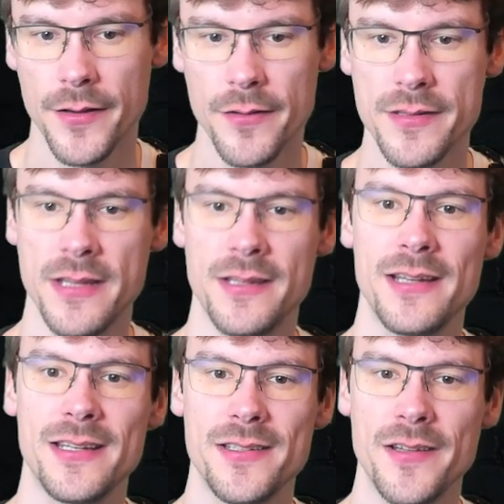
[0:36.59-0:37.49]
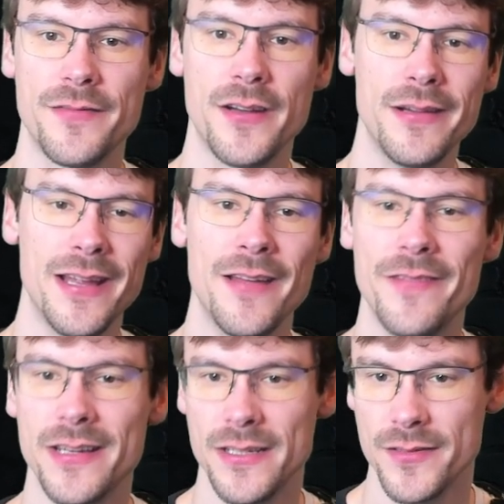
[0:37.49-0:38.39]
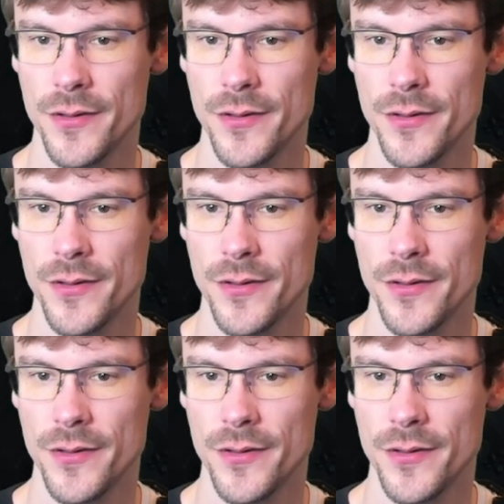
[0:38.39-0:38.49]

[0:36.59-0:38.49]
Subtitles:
you'll see that it's not very effective.